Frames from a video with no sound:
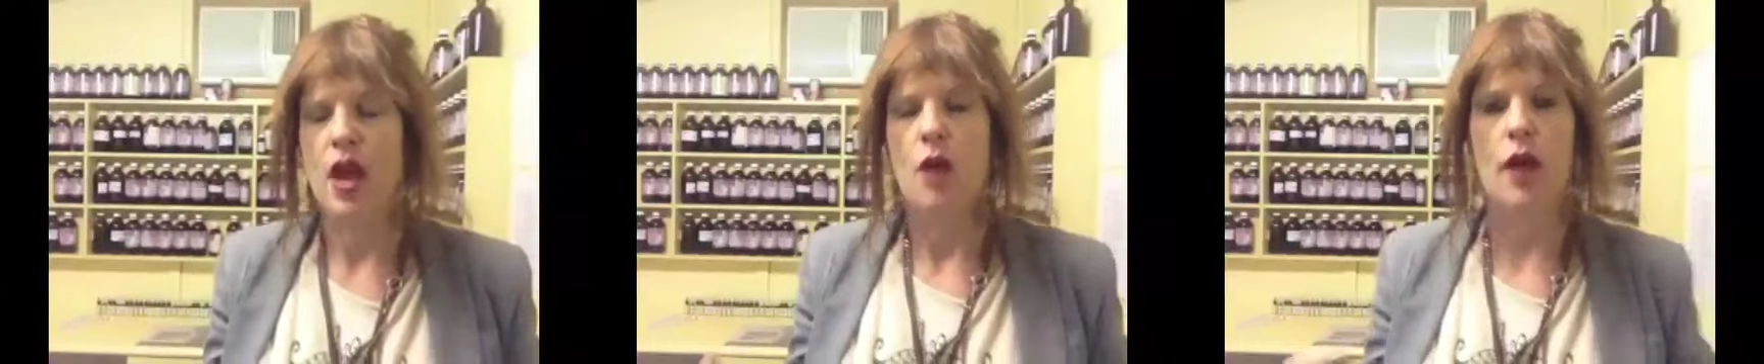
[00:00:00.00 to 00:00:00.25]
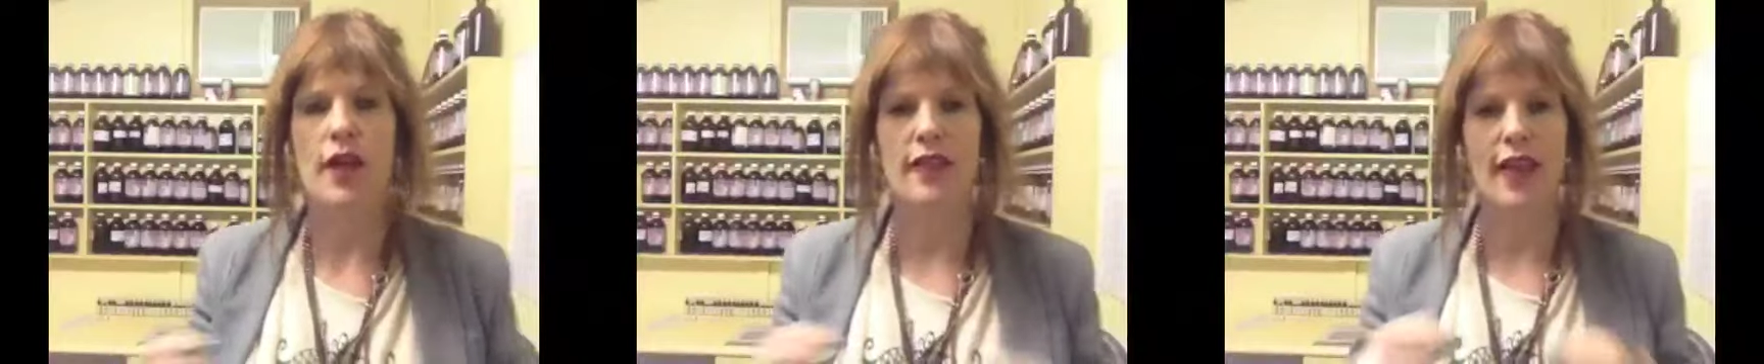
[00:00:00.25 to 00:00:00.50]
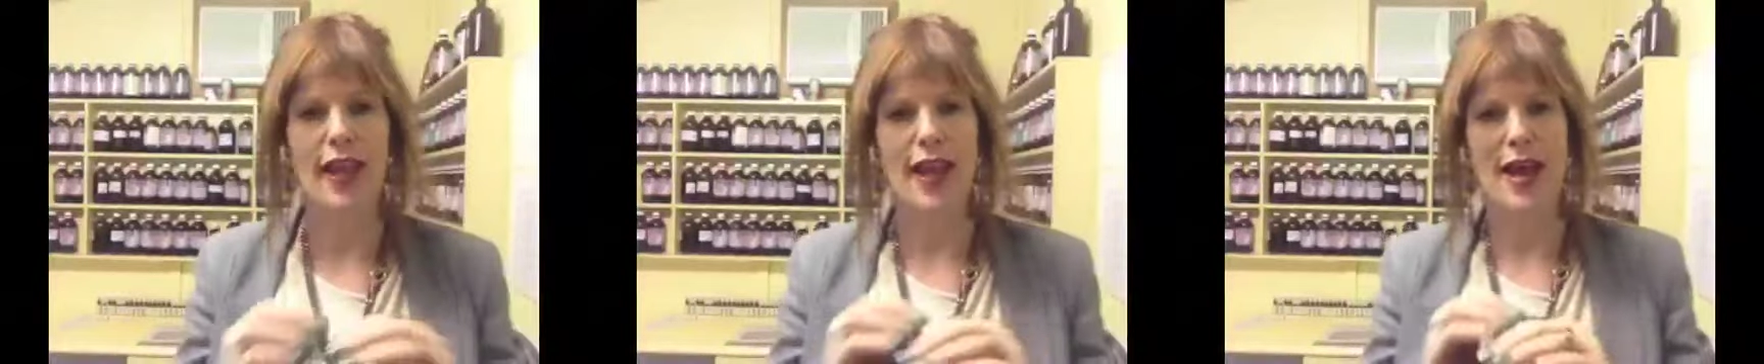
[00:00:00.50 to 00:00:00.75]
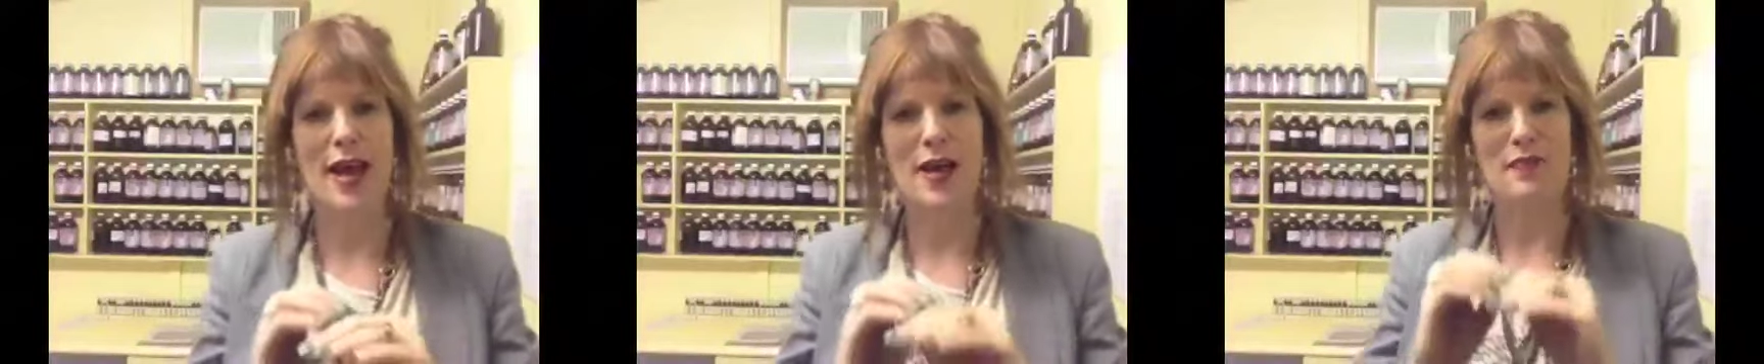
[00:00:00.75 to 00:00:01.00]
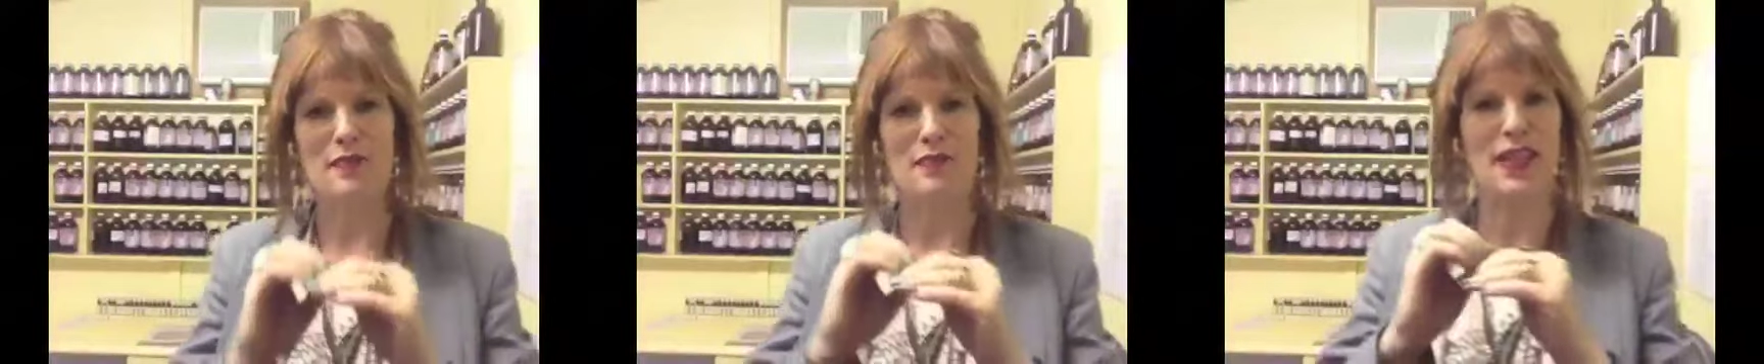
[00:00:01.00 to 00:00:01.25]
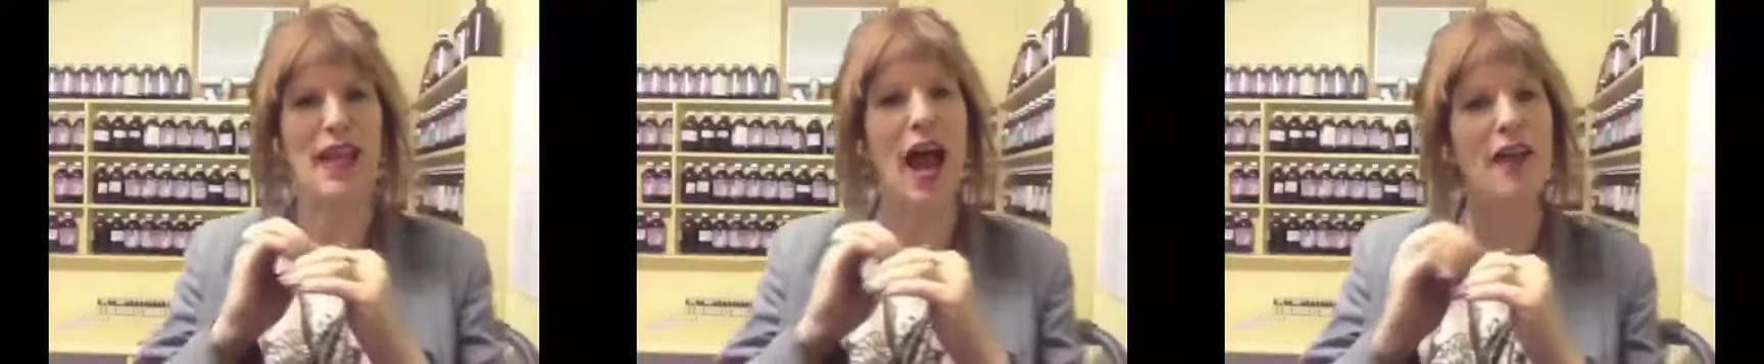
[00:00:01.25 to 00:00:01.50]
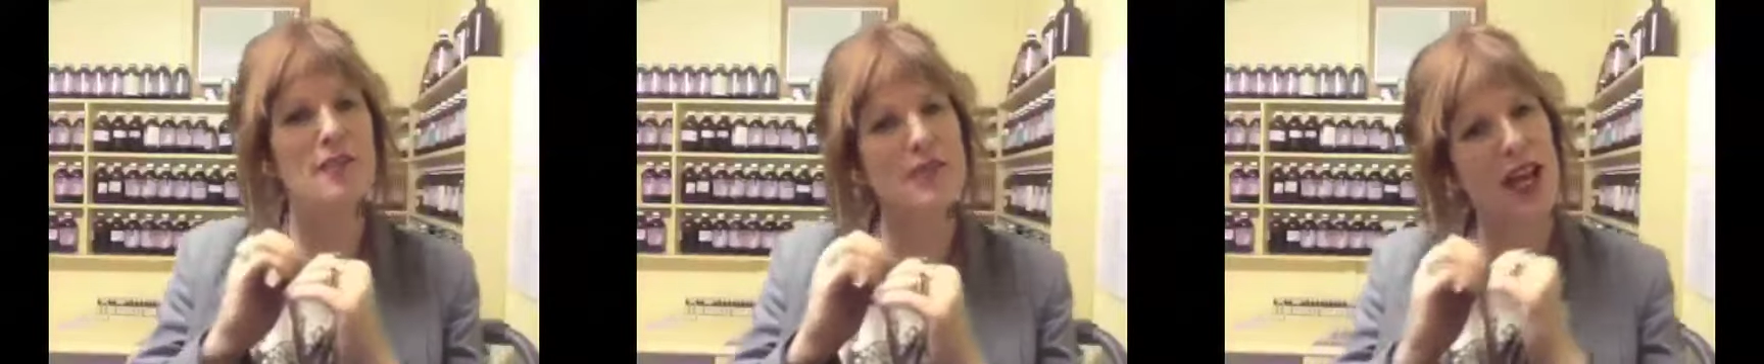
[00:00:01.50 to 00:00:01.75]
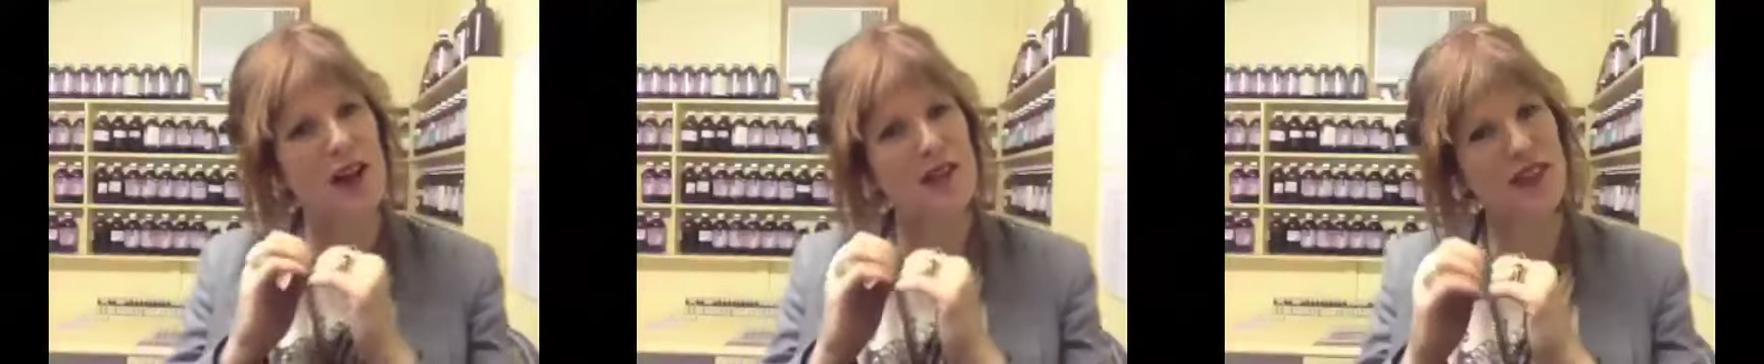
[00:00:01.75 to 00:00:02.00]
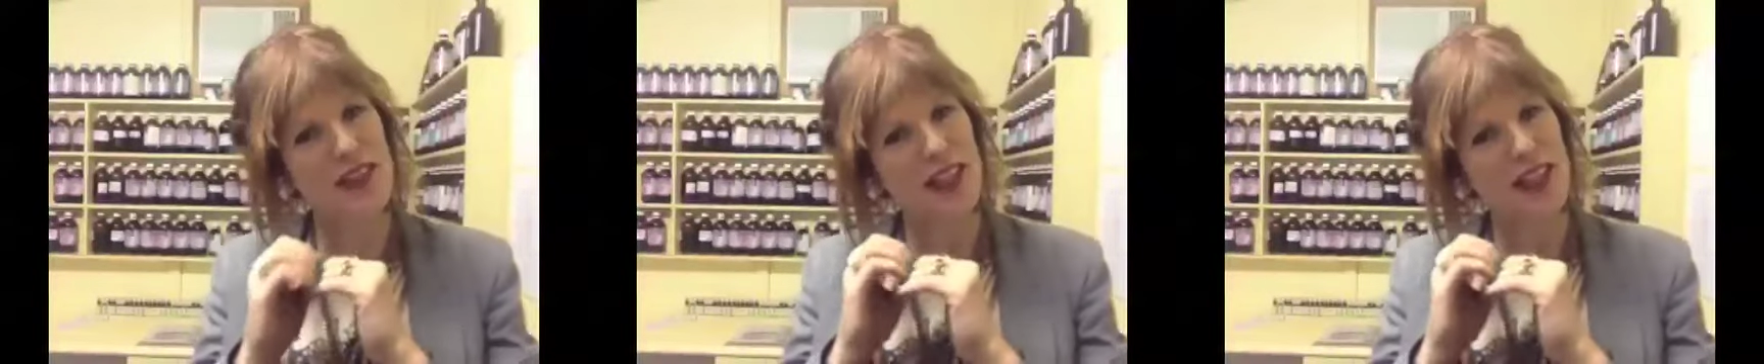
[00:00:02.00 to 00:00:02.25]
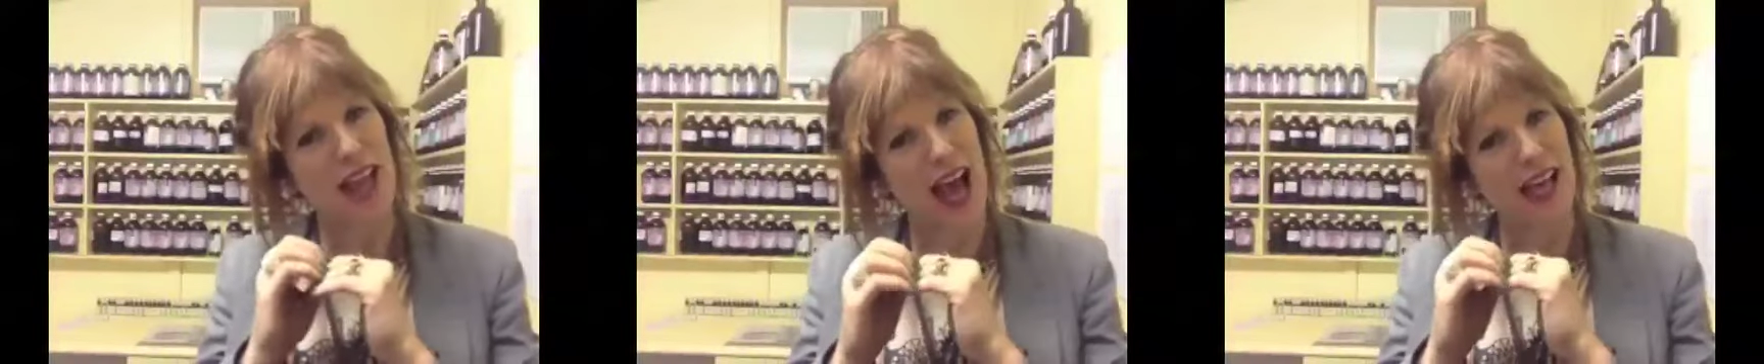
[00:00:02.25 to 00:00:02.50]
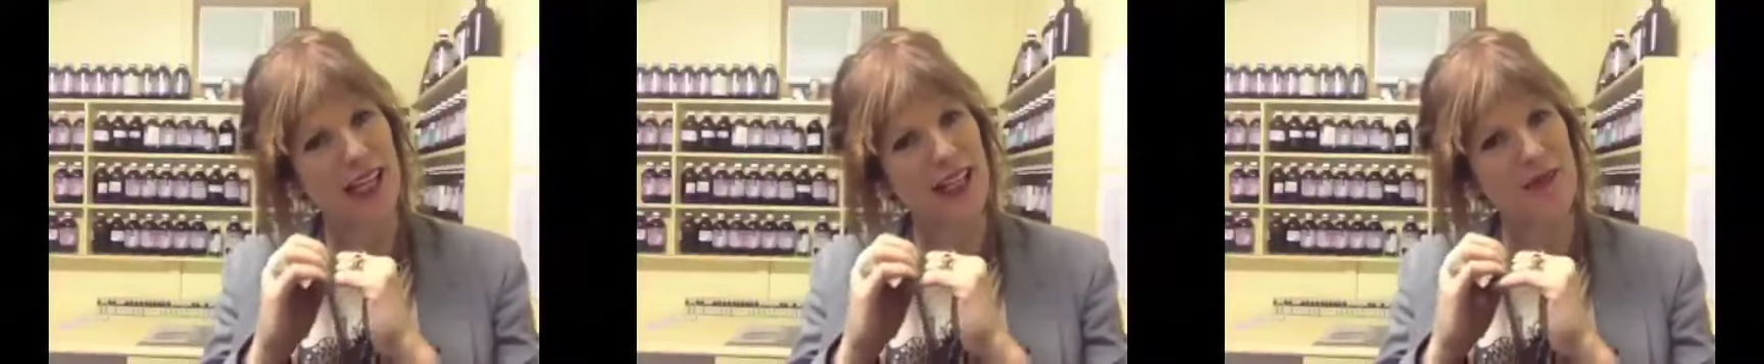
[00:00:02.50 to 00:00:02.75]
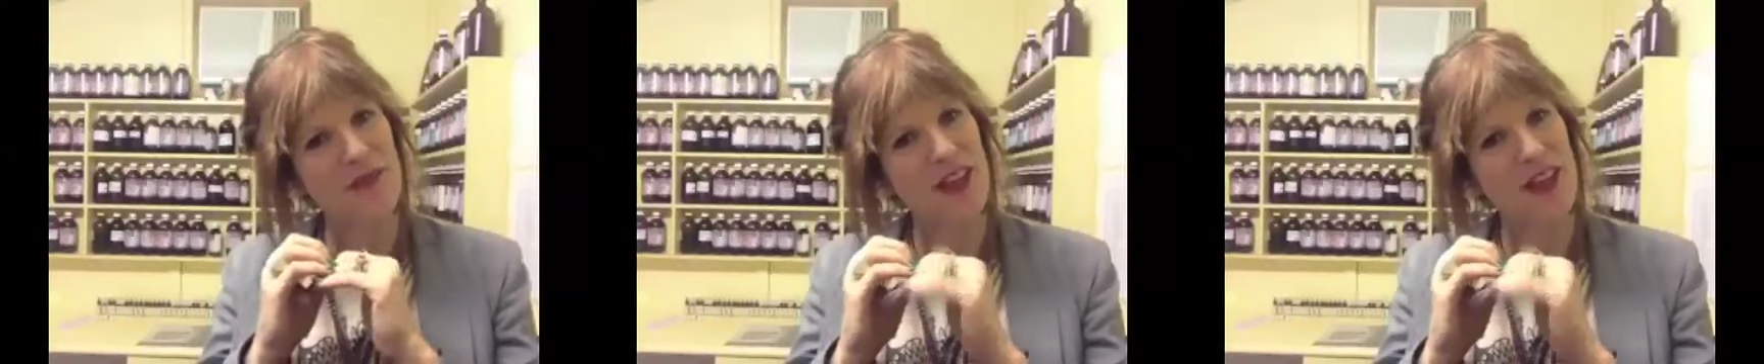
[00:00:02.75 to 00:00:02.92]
when they cut themselves in the garden.